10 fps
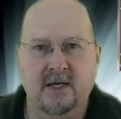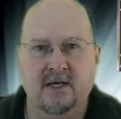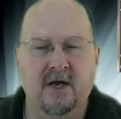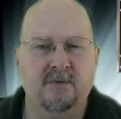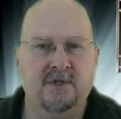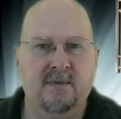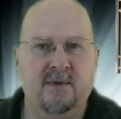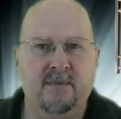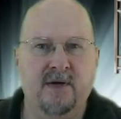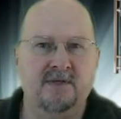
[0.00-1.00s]
It helps
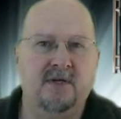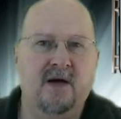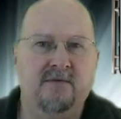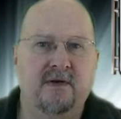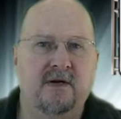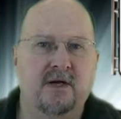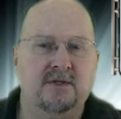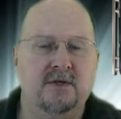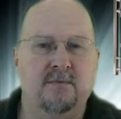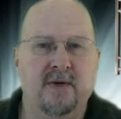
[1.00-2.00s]
keep the pest off, and it
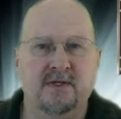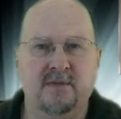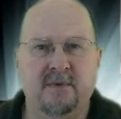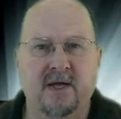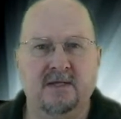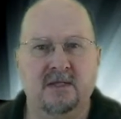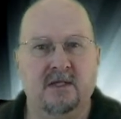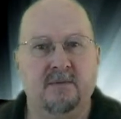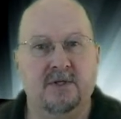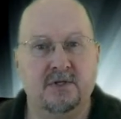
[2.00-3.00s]
also makes the plants a
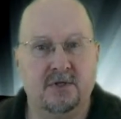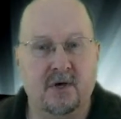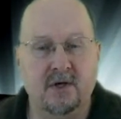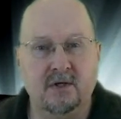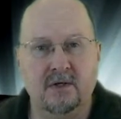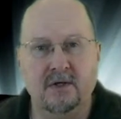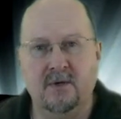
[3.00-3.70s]
little bit stronger,